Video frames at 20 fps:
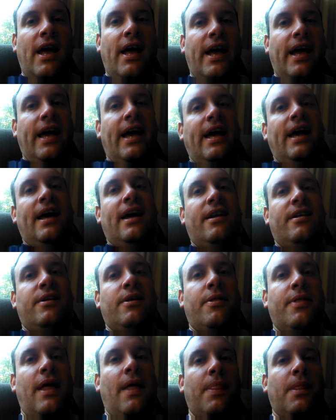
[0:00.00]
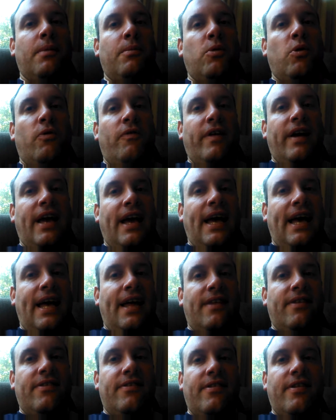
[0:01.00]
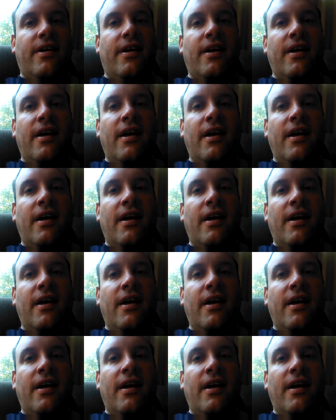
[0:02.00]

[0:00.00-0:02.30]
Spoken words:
And then the movie ends.